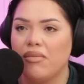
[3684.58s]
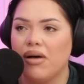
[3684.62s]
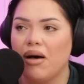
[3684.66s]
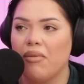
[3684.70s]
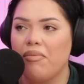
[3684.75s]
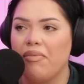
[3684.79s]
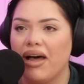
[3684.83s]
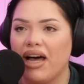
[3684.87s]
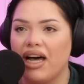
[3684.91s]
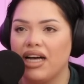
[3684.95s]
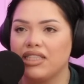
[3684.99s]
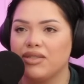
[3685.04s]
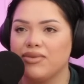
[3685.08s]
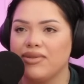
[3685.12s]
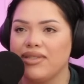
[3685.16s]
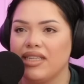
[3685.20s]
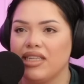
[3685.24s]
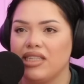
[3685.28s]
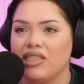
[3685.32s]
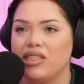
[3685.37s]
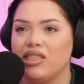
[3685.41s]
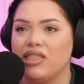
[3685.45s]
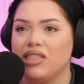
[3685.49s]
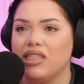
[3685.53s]
a past
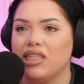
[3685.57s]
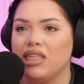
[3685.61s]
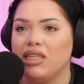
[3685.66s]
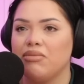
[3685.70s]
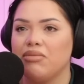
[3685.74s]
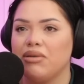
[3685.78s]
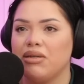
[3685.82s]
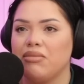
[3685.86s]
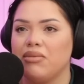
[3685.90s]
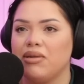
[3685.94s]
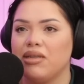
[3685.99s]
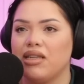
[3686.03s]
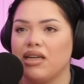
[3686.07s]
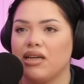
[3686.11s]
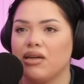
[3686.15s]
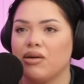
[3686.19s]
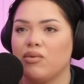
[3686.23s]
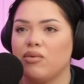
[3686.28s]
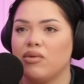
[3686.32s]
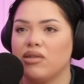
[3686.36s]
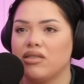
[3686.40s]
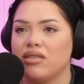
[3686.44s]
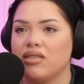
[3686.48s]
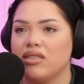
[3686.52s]
relationship and be
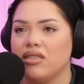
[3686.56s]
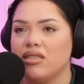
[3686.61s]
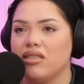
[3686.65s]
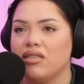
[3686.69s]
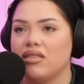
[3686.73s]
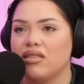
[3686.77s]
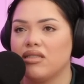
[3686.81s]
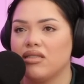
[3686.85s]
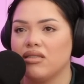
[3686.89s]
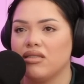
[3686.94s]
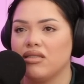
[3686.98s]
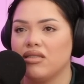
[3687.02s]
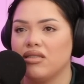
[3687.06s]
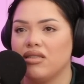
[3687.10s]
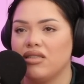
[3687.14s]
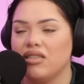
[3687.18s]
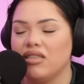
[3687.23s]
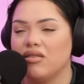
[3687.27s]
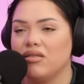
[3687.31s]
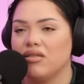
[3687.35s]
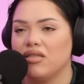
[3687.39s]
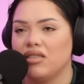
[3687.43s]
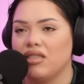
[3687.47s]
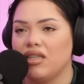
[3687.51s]
like, was this
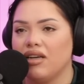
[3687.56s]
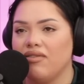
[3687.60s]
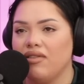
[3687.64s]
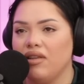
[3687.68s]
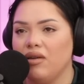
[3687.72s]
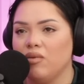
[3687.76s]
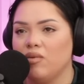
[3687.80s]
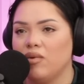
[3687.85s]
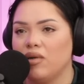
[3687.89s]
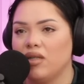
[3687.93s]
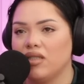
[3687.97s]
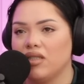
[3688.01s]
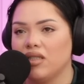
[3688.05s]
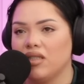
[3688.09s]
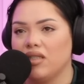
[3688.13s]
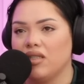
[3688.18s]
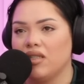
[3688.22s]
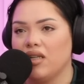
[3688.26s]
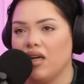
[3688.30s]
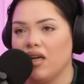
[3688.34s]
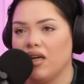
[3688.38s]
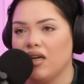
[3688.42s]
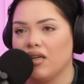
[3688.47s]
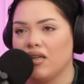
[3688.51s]
definitely
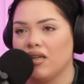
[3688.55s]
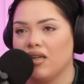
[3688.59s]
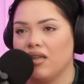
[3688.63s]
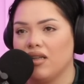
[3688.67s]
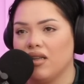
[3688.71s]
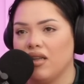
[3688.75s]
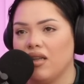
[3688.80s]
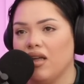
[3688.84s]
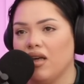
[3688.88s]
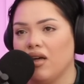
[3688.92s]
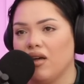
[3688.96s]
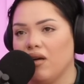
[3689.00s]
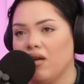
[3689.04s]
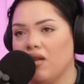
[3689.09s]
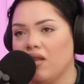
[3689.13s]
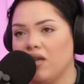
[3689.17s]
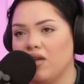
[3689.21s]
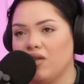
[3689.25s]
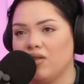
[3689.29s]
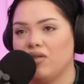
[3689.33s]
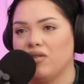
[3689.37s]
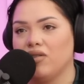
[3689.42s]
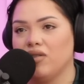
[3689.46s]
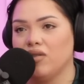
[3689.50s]
wasn't like the good
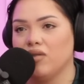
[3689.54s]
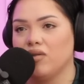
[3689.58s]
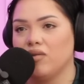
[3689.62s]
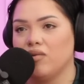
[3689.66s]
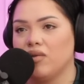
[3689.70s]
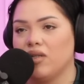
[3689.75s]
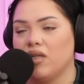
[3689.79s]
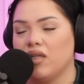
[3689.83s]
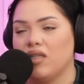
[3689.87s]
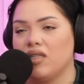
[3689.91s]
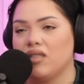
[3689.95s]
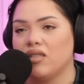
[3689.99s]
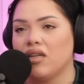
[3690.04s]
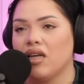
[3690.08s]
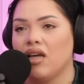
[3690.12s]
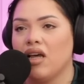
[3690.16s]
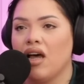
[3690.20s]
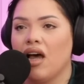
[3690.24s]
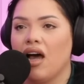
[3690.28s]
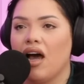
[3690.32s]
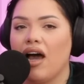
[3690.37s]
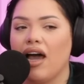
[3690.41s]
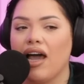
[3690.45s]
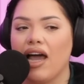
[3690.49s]
thing to do? Because
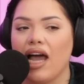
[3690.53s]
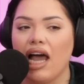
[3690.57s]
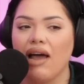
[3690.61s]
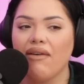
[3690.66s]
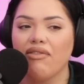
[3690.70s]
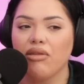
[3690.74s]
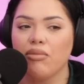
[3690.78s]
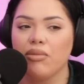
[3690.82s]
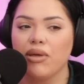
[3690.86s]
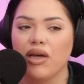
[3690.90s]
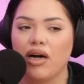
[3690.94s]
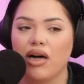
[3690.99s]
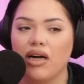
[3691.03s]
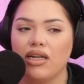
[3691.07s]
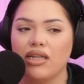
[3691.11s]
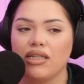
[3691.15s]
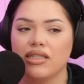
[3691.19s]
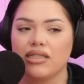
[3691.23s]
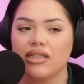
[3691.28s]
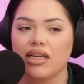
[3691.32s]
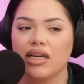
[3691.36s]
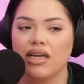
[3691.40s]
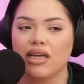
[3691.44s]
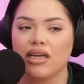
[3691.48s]
I have to be
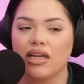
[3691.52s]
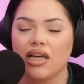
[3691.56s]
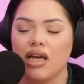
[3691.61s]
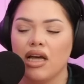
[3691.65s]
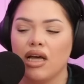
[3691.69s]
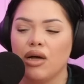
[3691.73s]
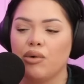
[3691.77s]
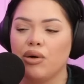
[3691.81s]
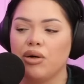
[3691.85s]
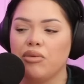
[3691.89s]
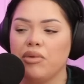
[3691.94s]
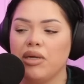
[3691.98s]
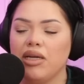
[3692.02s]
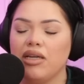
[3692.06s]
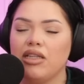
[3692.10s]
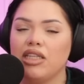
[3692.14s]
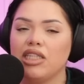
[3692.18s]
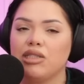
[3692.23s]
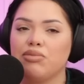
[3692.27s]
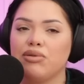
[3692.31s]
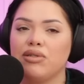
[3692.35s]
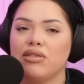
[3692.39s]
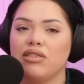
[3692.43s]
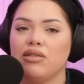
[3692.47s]
honest, like when me and
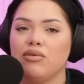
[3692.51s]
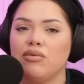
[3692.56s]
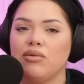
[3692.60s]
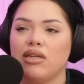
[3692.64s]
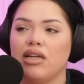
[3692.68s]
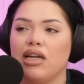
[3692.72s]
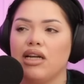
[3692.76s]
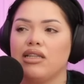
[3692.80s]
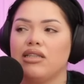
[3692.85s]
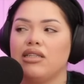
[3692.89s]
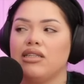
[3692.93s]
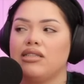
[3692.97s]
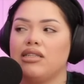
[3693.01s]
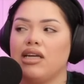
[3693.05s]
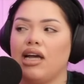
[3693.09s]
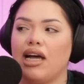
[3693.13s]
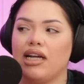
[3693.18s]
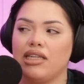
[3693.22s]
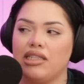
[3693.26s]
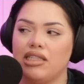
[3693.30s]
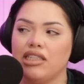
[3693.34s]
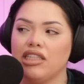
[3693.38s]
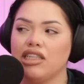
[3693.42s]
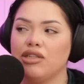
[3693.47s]
this person were like
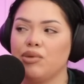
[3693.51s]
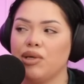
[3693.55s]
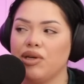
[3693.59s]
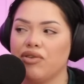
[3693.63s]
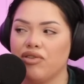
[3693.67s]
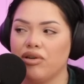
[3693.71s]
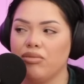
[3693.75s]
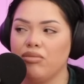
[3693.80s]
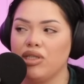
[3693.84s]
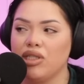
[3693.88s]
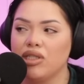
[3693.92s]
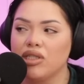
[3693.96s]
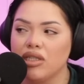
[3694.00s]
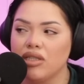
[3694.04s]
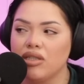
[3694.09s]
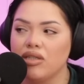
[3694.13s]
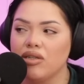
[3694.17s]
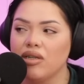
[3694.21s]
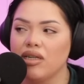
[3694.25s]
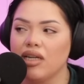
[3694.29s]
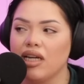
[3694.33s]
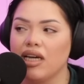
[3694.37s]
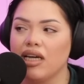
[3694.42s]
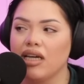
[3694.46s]
detaching away from each
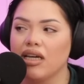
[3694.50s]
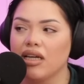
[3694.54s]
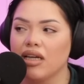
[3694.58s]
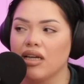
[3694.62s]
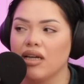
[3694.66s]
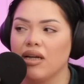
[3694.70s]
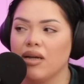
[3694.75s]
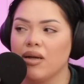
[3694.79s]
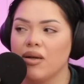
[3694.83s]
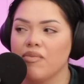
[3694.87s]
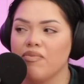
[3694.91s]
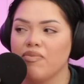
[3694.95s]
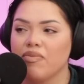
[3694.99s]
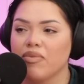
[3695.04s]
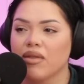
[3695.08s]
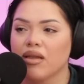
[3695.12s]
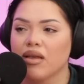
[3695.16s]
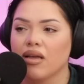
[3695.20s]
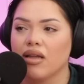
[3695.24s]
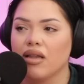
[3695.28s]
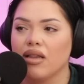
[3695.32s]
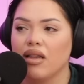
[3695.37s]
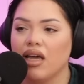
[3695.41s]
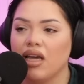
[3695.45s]
other, like
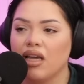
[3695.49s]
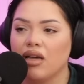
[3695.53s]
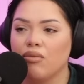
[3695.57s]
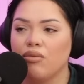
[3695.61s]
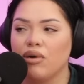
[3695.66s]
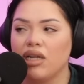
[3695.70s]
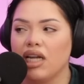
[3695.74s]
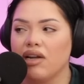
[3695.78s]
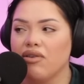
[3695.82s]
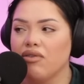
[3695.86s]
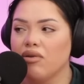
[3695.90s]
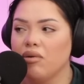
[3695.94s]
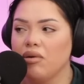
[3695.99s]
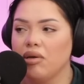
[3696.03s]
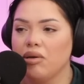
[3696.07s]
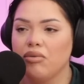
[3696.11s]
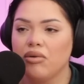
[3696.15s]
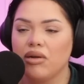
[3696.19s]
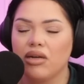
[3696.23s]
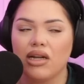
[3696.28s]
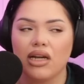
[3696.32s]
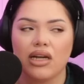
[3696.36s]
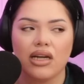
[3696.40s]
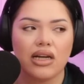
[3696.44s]
whenever we
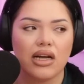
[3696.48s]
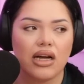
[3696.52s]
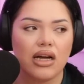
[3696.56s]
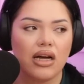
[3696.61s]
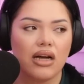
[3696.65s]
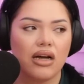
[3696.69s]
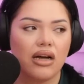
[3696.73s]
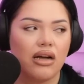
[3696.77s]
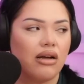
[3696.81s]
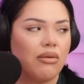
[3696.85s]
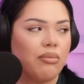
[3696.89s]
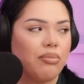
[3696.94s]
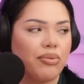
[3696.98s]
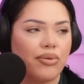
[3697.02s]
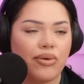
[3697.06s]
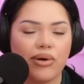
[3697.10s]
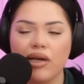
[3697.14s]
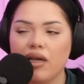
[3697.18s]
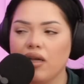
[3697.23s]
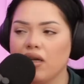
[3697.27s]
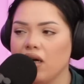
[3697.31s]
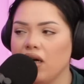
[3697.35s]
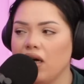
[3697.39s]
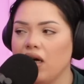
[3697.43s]
would like
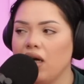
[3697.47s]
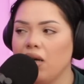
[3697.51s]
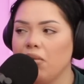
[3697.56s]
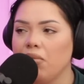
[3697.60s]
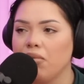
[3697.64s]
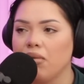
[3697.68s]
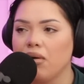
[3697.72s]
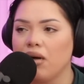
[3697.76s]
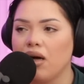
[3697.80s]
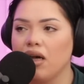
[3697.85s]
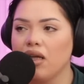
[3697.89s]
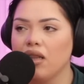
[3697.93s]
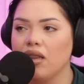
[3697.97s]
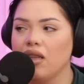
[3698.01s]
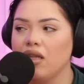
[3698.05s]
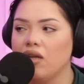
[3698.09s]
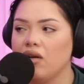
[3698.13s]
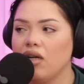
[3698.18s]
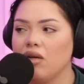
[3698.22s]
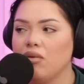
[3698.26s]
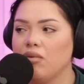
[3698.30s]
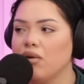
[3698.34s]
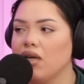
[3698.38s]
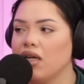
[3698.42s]
break up, I
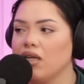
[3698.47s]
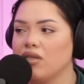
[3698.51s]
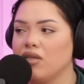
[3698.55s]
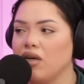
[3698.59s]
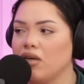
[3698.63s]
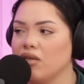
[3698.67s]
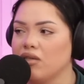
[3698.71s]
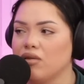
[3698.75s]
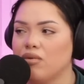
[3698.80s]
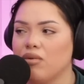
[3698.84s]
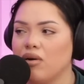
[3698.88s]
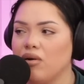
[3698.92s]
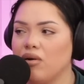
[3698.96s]
literally would like talk to